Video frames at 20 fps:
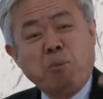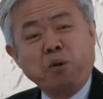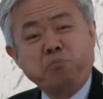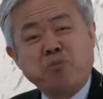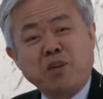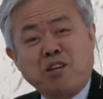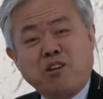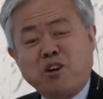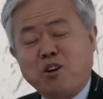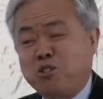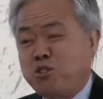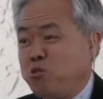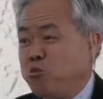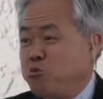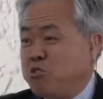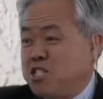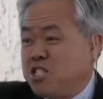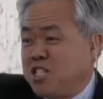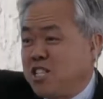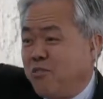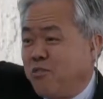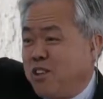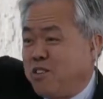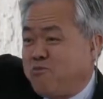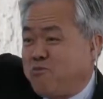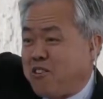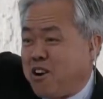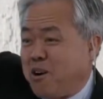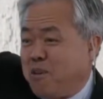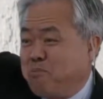but because you receive
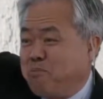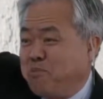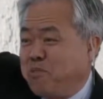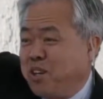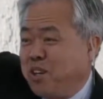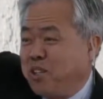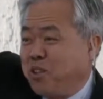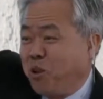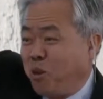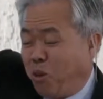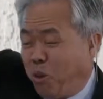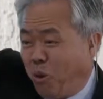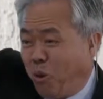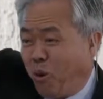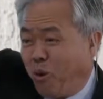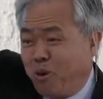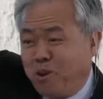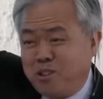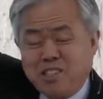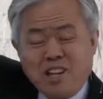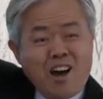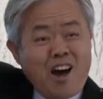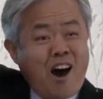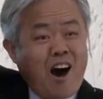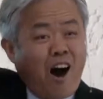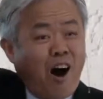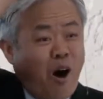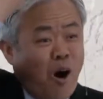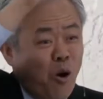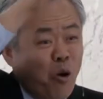it from the Lord
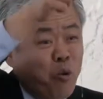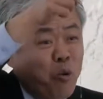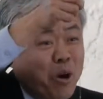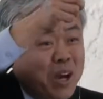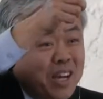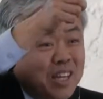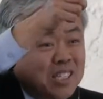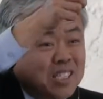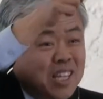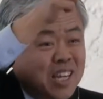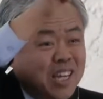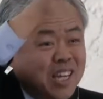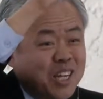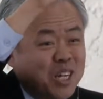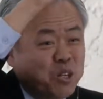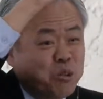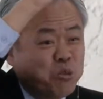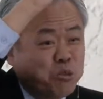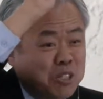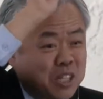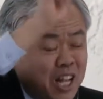always, who